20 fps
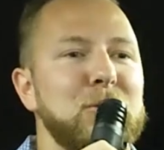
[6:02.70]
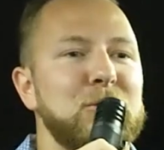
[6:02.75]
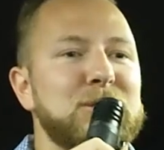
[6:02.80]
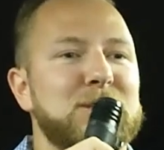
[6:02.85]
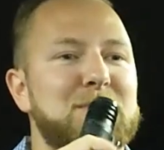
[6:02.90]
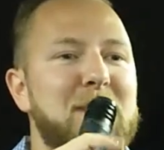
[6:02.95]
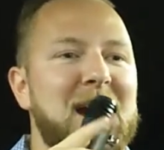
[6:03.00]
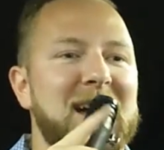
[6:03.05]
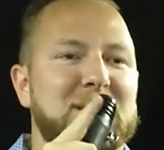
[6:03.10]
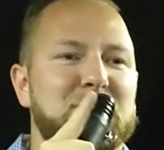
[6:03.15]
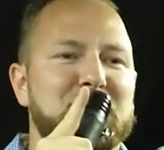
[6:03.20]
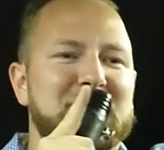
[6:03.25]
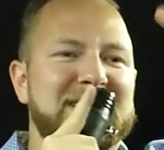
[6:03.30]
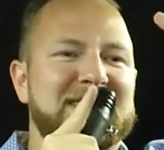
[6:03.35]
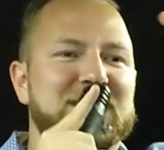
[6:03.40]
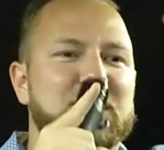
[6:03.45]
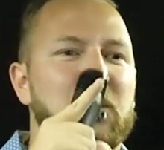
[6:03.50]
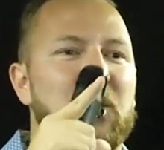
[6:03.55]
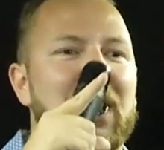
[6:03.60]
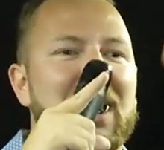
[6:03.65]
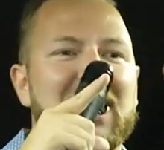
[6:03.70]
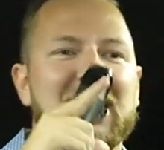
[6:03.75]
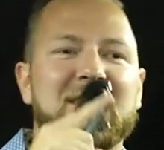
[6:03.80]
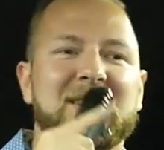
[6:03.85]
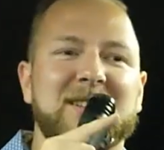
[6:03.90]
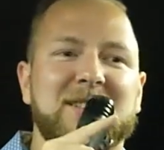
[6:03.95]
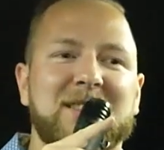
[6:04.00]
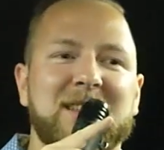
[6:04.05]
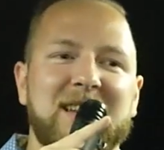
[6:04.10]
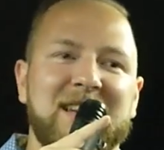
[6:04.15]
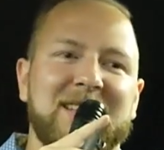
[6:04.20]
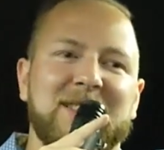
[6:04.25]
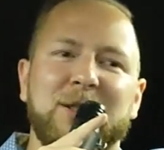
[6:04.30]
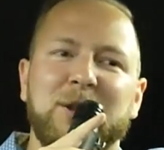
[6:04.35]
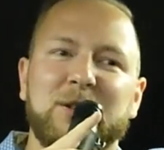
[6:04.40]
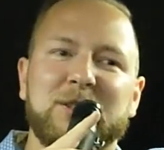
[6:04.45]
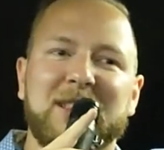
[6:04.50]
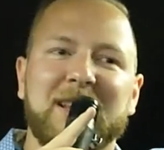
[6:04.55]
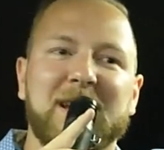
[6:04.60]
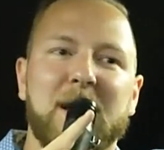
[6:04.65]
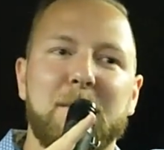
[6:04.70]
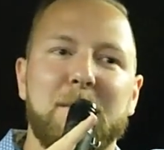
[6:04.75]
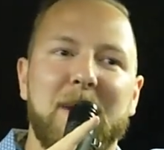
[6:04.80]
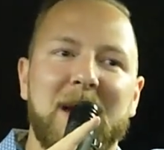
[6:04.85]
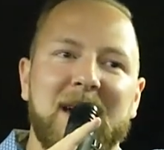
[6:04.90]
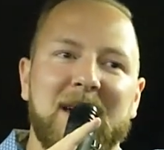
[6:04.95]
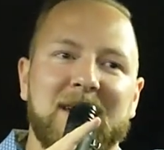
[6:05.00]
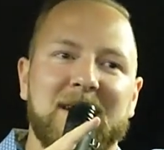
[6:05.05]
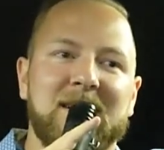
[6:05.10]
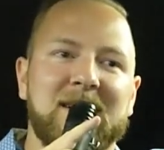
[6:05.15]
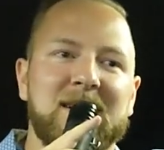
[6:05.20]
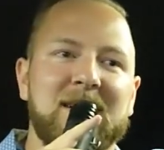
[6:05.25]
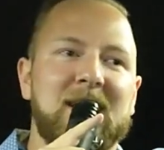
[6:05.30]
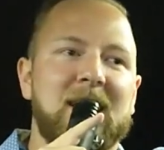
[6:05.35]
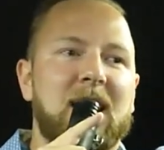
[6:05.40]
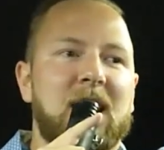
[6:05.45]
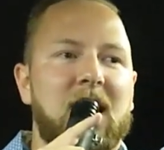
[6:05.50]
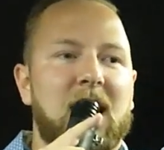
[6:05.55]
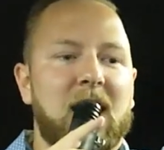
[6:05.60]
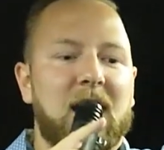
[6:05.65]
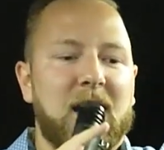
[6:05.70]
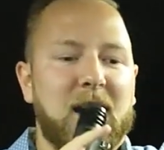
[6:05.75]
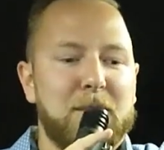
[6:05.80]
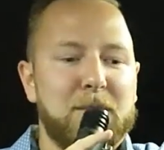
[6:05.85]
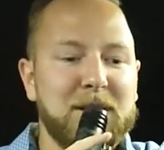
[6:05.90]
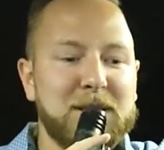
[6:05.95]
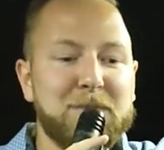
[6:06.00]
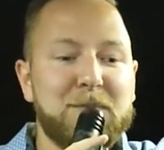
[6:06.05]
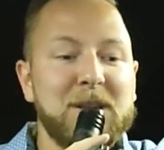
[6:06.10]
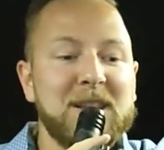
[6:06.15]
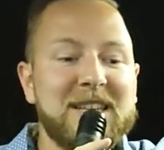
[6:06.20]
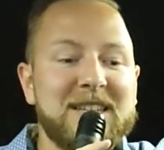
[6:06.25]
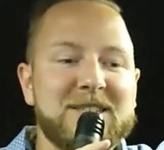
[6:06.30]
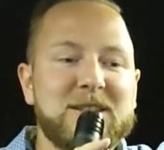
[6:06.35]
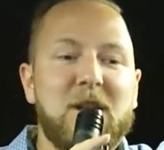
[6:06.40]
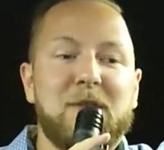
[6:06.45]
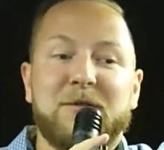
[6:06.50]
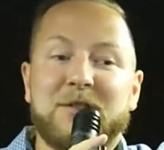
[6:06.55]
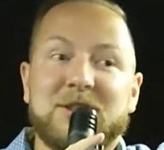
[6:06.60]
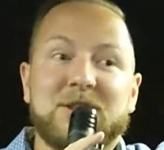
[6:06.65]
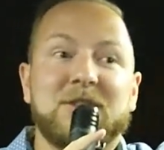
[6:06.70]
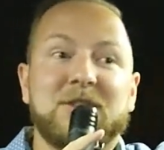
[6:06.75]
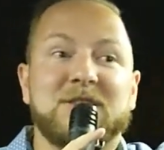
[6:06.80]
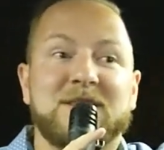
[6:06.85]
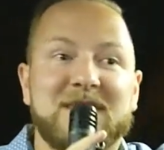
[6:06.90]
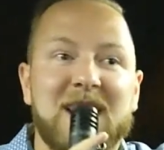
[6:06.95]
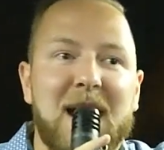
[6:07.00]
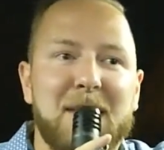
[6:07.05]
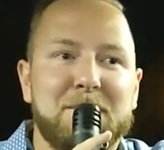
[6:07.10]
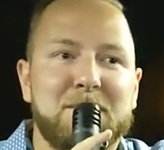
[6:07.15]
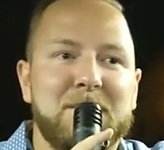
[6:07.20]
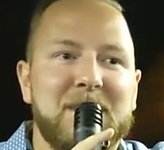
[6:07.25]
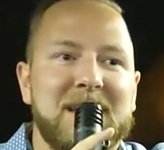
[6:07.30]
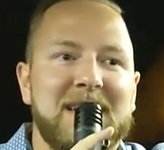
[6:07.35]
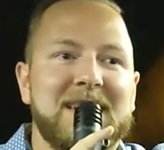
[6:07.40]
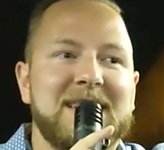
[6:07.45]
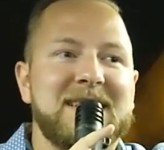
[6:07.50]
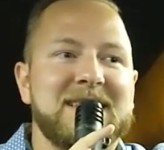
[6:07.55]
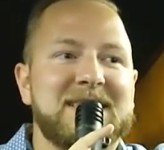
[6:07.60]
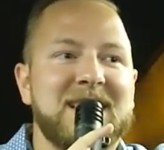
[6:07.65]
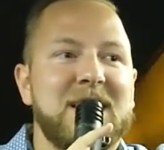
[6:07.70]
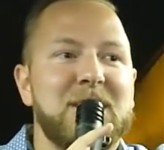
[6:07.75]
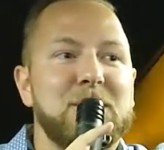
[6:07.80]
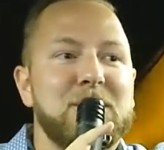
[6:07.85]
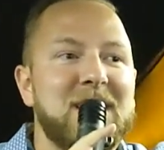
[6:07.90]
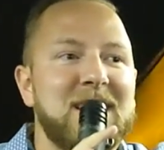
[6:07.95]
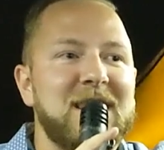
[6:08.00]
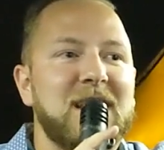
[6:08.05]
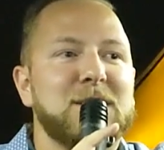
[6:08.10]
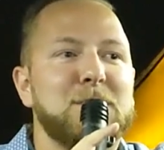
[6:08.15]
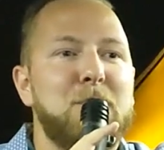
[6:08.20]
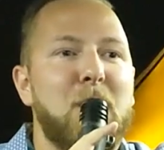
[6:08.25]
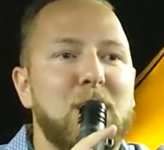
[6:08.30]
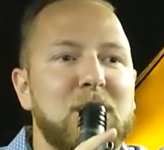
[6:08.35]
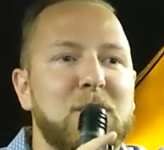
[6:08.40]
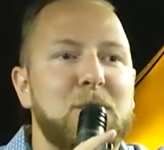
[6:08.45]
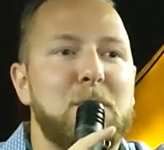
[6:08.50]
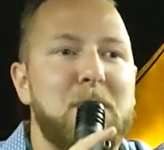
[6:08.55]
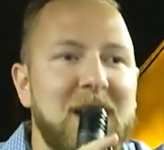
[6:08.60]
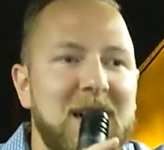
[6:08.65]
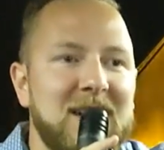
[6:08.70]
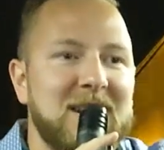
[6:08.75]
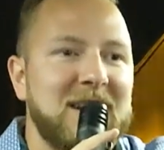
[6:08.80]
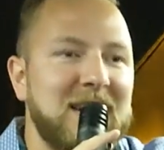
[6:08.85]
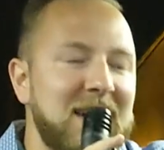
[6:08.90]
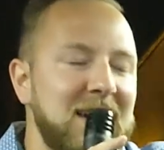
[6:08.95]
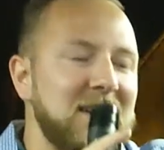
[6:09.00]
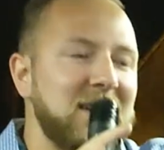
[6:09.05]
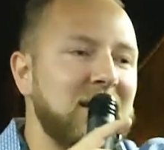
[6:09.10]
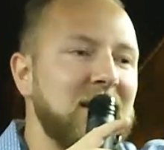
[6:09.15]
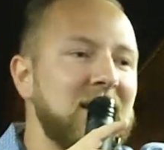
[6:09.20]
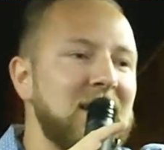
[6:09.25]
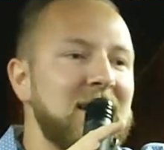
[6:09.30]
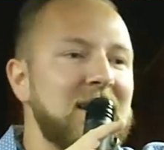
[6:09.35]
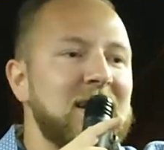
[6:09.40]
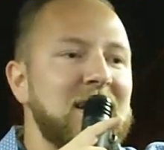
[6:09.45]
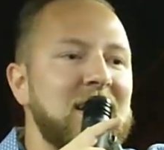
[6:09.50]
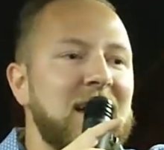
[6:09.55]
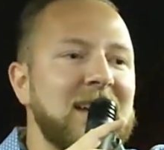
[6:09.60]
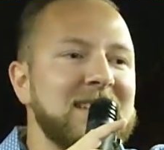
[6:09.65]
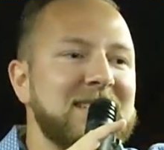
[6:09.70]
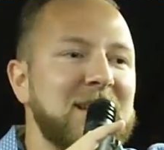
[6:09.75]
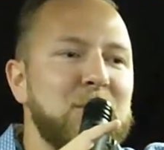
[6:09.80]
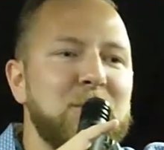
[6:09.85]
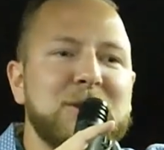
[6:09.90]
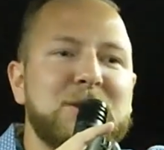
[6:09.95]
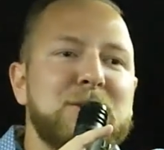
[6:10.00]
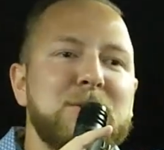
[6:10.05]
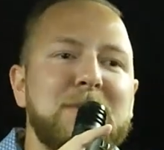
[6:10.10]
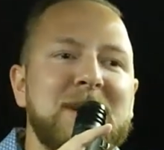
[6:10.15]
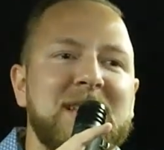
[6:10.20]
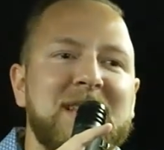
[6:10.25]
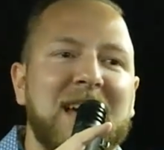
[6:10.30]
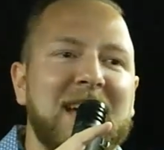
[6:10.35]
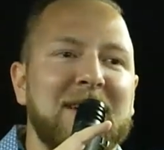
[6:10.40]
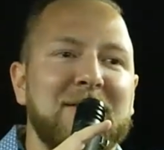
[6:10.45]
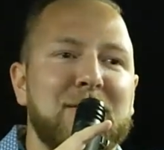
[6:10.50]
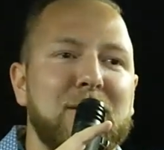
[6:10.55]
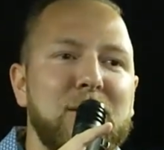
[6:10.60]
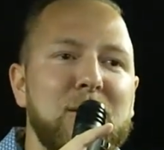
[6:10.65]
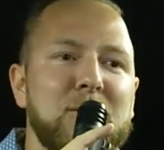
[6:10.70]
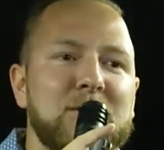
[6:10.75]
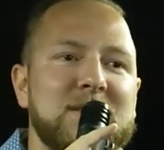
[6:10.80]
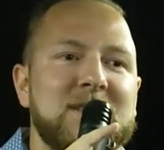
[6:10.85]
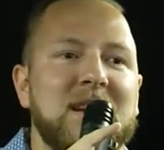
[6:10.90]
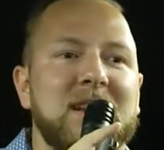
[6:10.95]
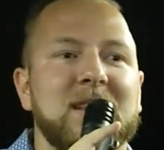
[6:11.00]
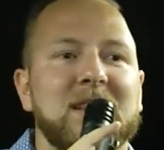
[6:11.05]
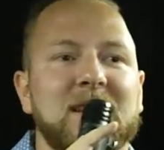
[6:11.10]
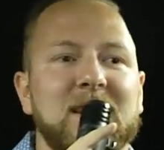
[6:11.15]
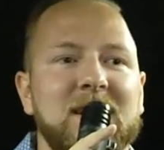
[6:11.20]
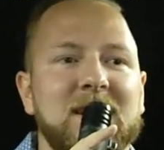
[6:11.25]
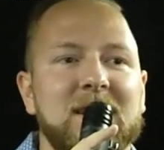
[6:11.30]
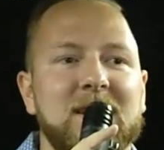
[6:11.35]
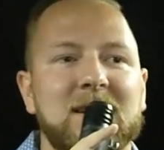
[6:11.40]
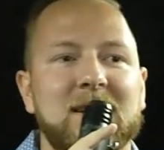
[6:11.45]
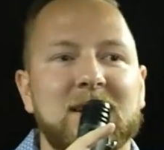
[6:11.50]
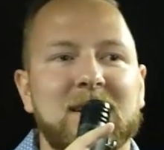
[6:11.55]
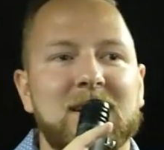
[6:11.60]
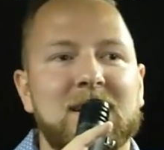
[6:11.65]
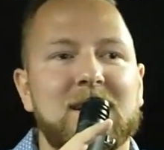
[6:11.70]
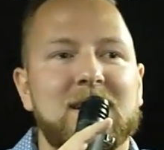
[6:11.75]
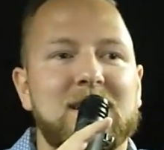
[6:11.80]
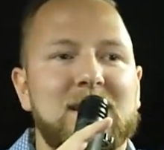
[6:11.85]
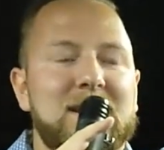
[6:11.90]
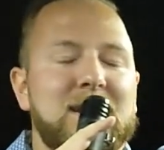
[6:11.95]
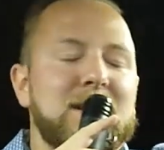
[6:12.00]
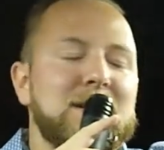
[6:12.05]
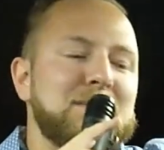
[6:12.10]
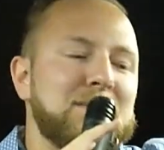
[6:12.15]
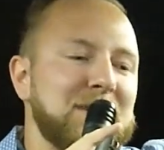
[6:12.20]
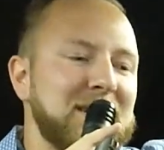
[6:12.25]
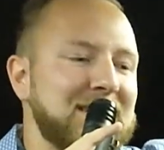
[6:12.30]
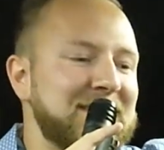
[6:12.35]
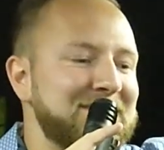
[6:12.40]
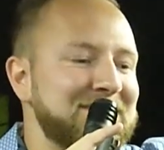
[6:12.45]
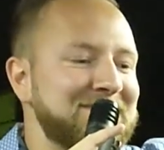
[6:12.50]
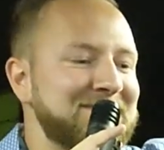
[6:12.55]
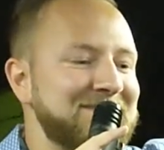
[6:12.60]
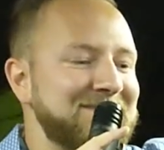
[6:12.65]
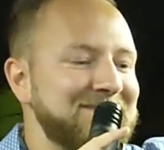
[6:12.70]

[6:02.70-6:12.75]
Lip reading: blue spot with square. It looked like a bear. But police officer stopped me. He said, you cannot park bear here. I say, what do you mean? I have clothes on. But